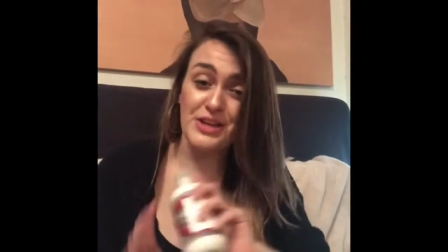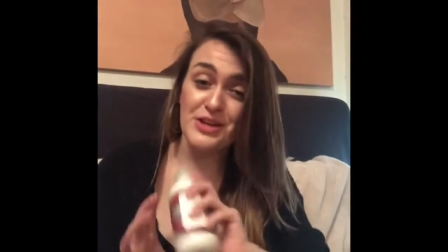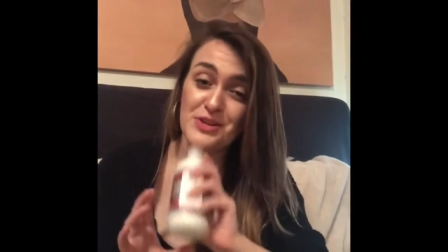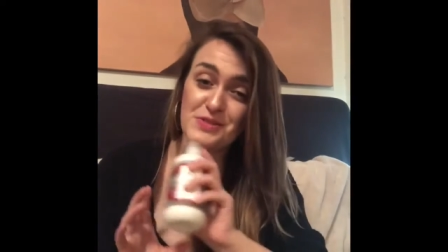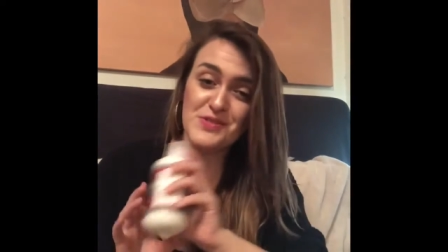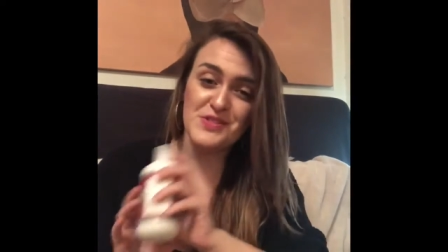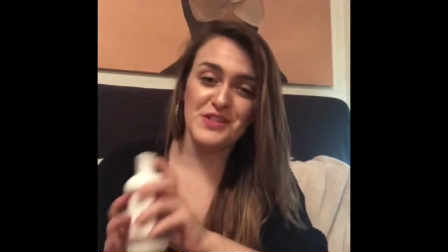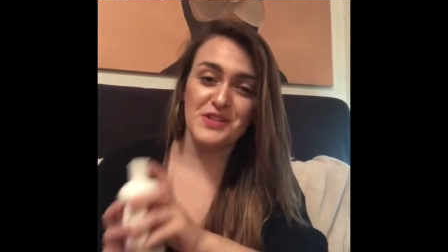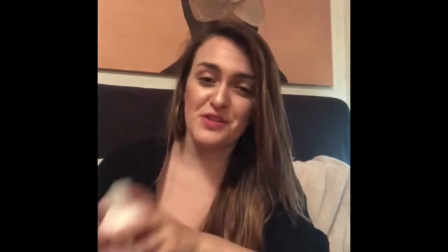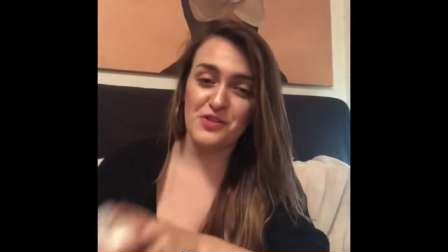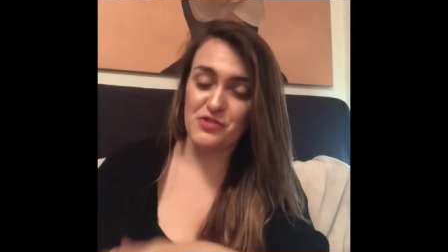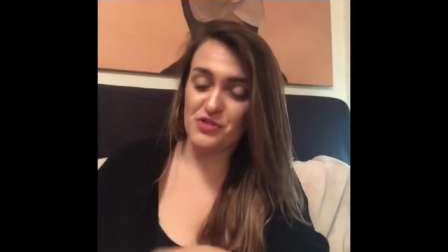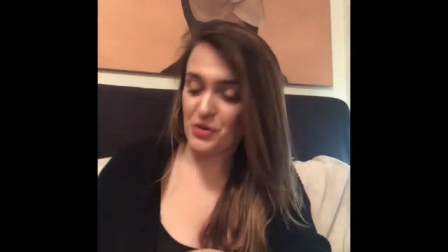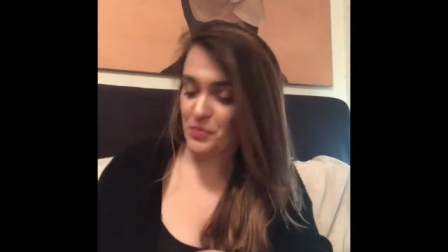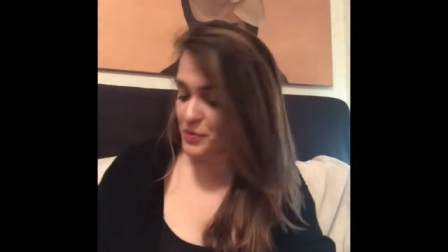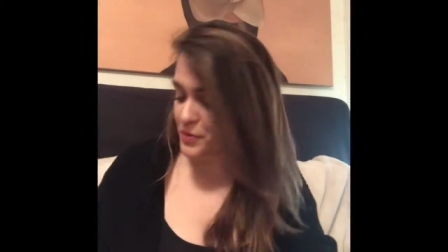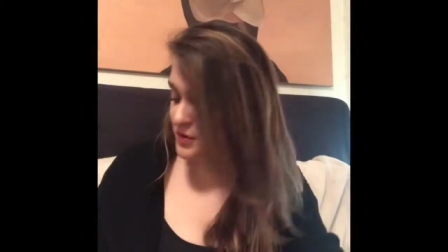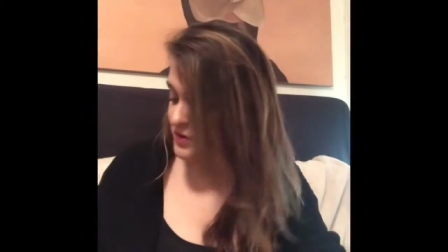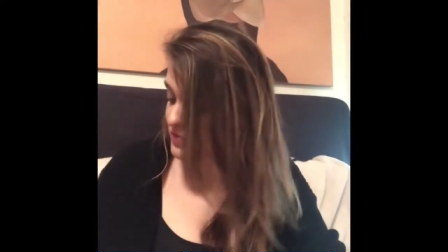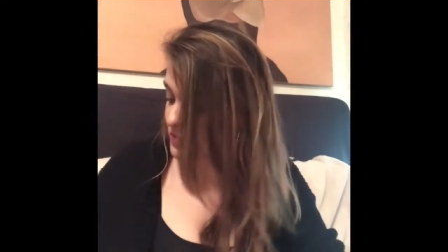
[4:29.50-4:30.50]
using the
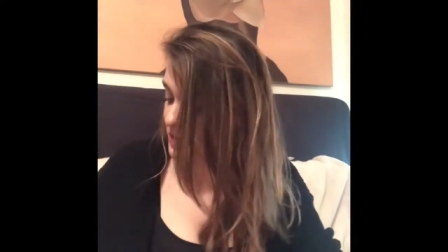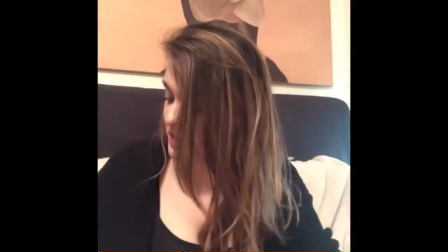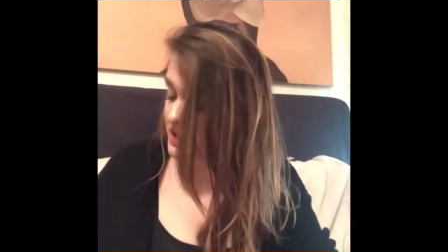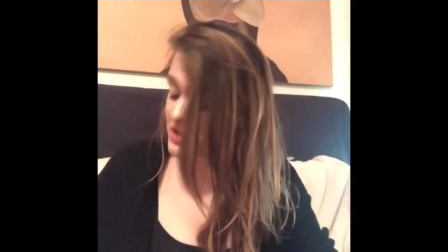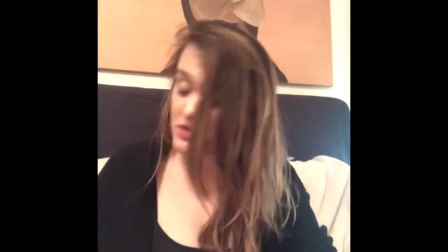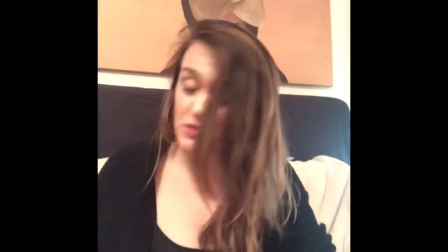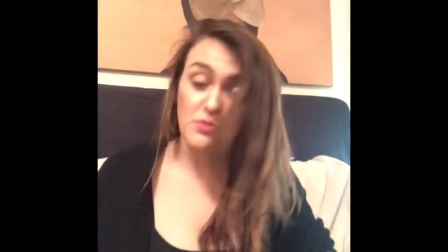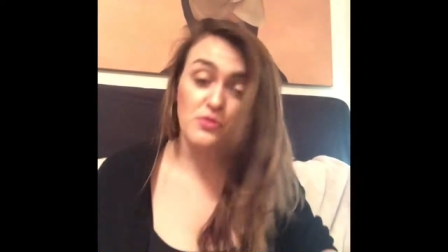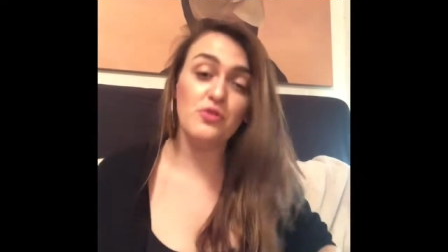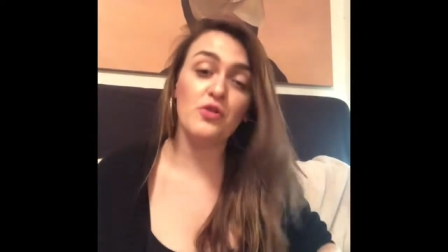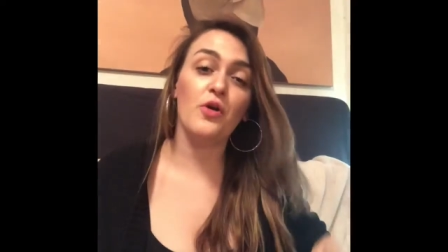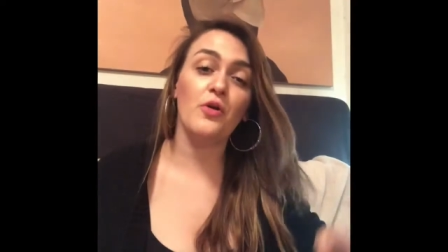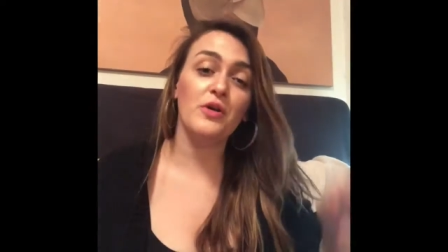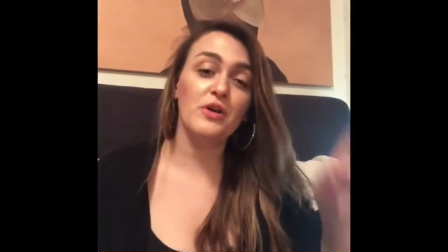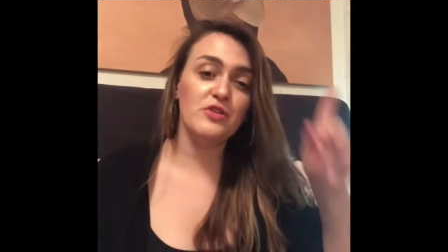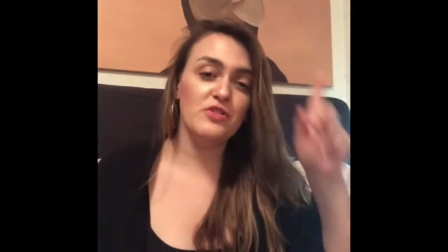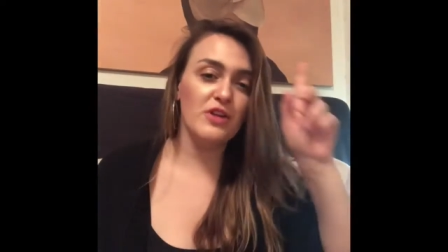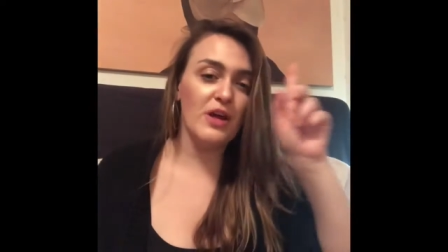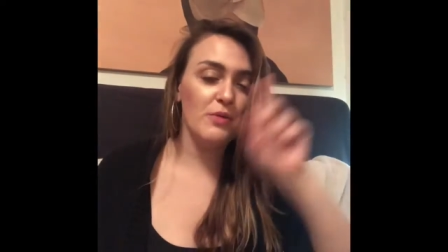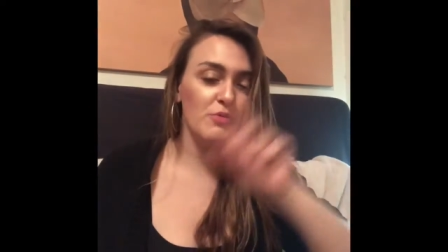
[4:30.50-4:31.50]
shampoo that's what I used earlier
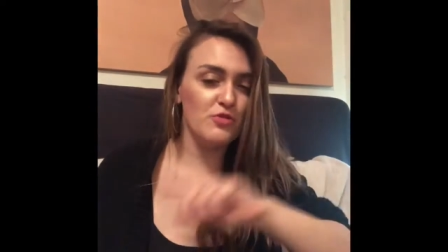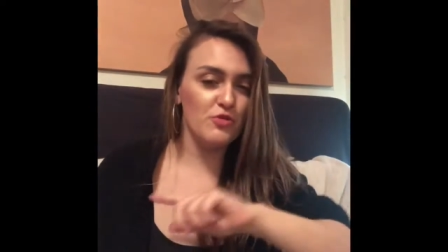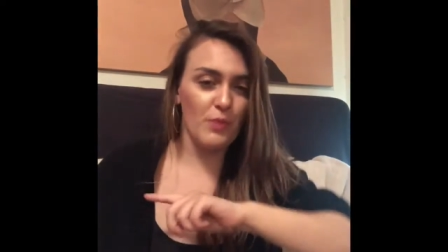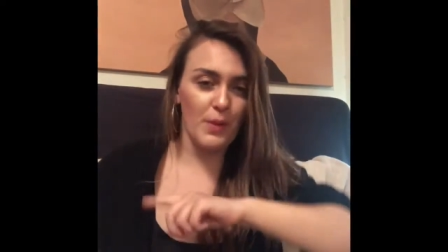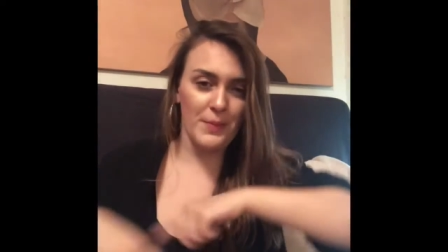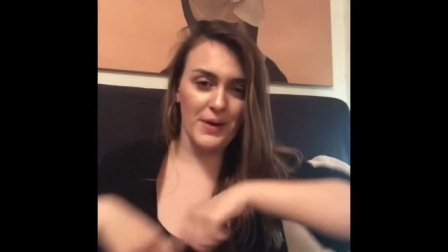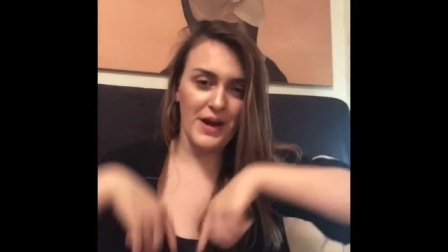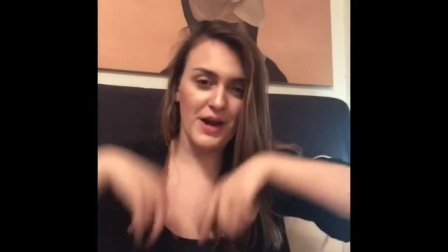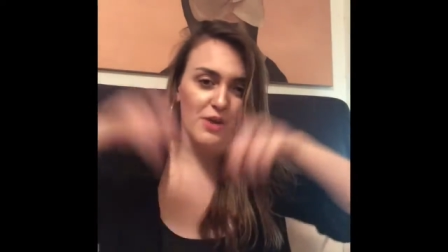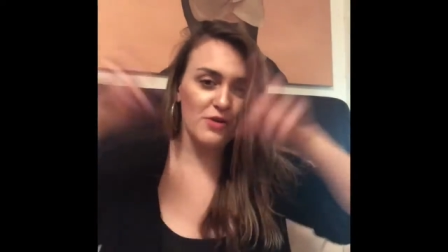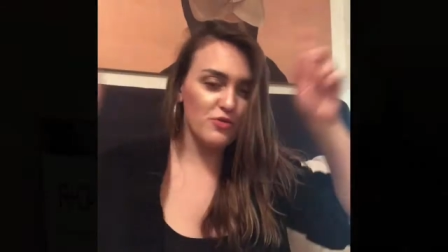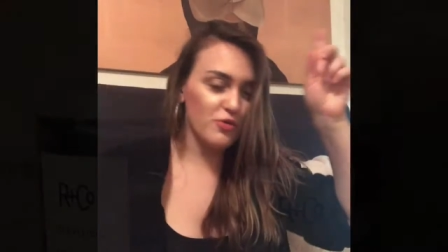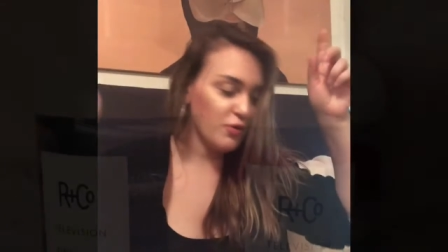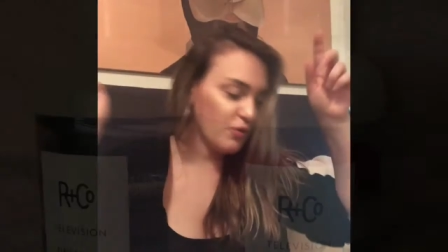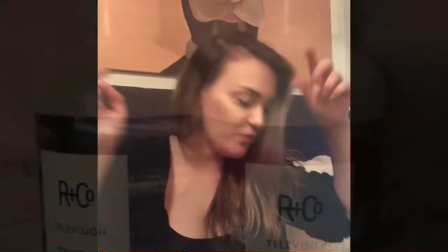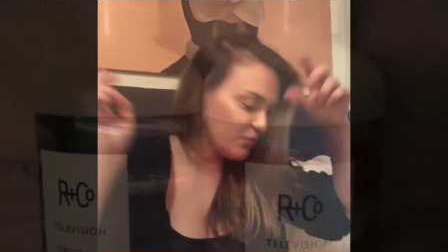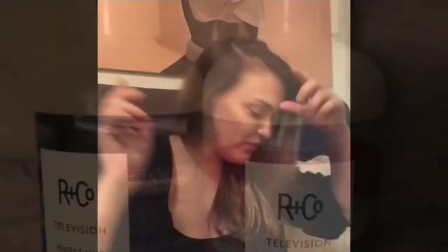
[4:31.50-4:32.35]
today which is why my hair's all over